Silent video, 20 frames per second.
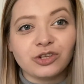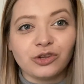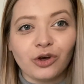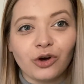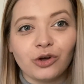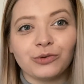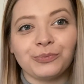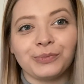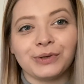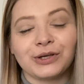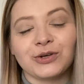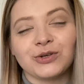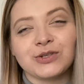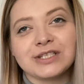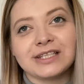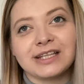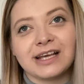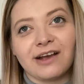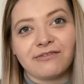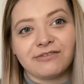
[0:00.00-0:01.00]
not, because
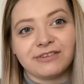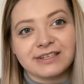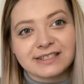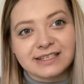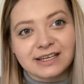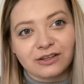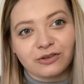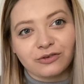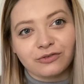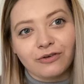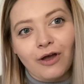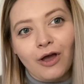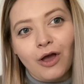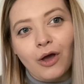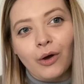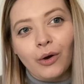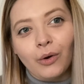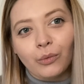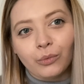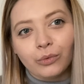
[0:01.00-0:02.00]
it have this kind of
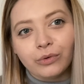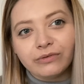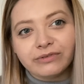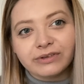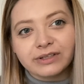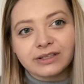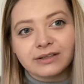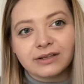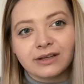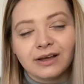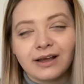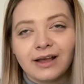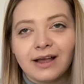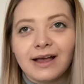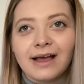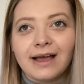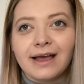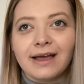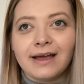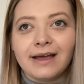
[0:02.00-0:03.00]
woven
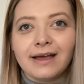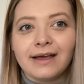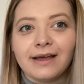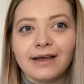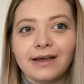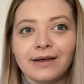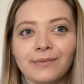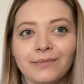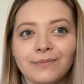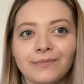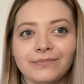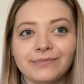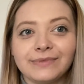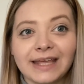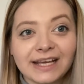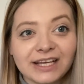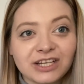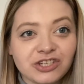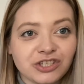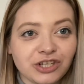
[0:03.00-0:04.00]

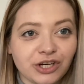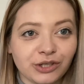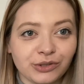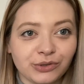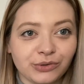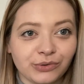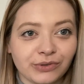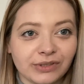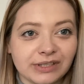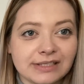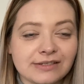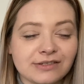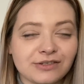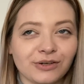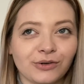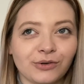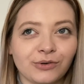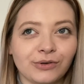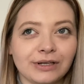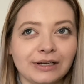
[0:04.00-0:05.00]
texture to it.
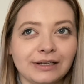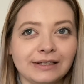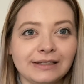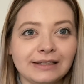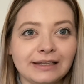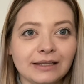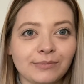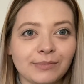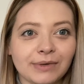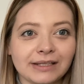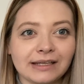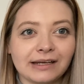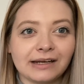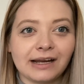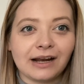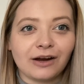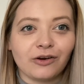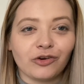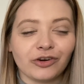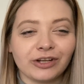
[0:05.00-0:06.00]
So linen
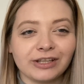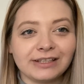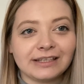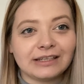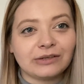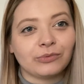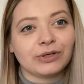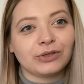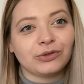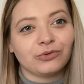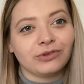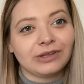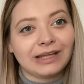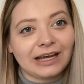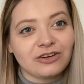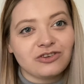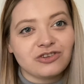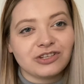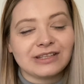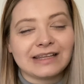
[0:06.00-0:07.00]
material already, when you
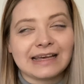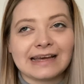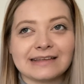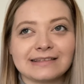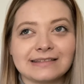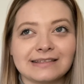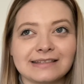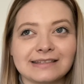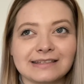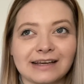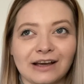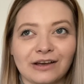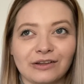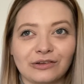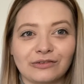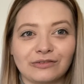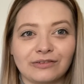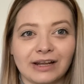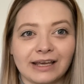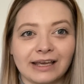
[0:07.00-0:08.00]
touch it, has this kind
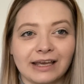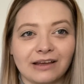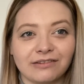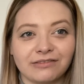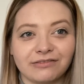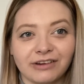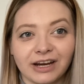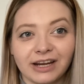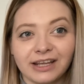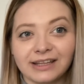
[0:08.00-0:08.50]
of like a very